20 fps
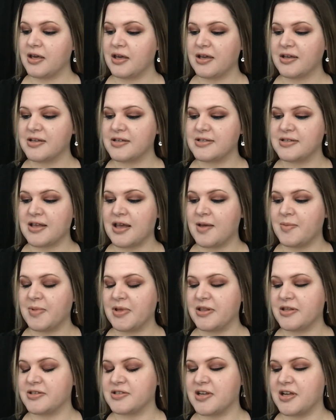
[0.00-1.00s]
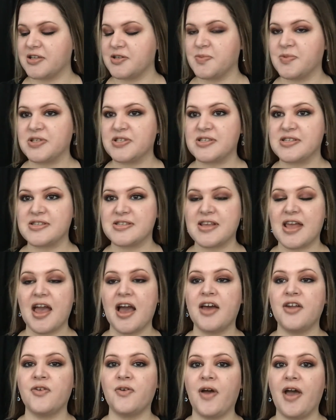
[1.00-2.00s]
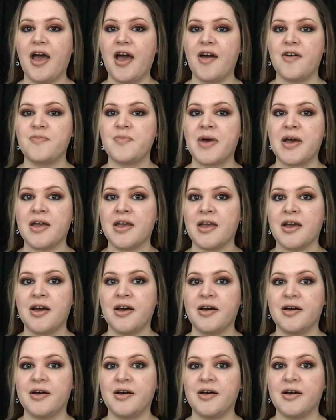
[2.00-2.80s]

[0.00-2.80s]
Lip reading: Because I mean, there's not too much to say. I don't have my